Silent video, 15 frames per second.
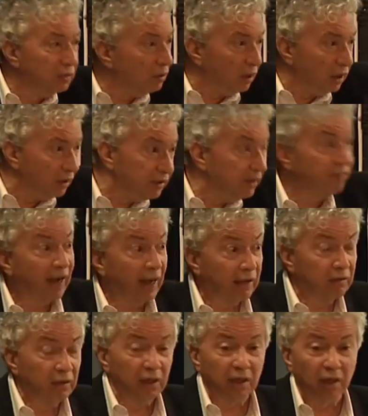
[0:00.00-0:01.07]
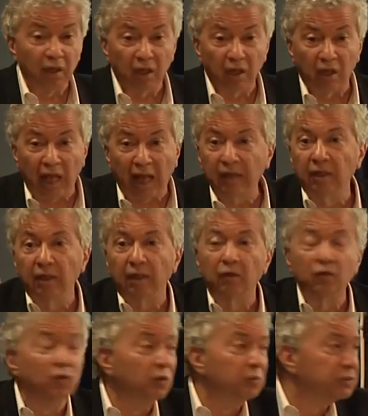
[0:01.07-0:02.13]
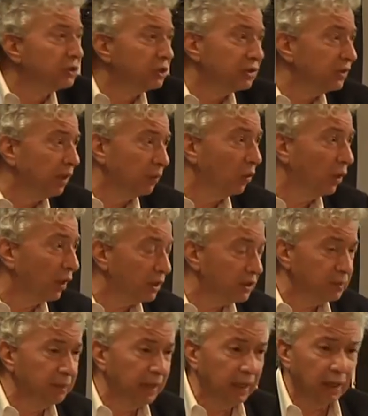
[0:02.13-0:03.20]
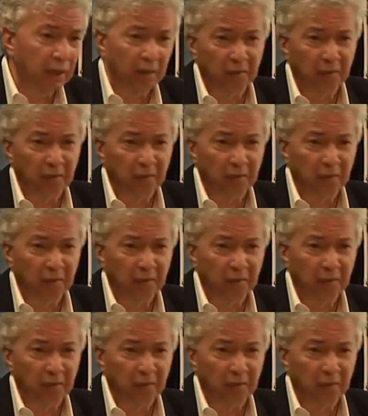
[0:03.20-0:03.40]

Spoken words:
dividing ethnic groups somewhere as big,